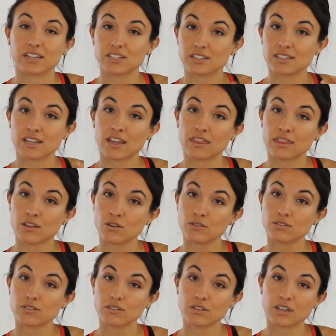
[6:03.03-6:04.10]
I just get
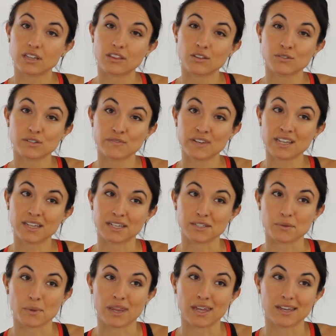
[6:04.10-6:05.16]
those
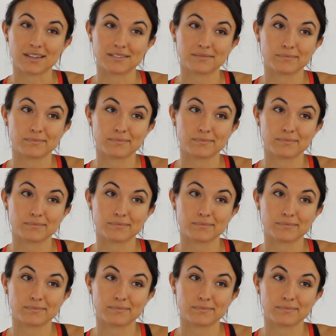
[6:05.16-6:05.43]
feelings with it.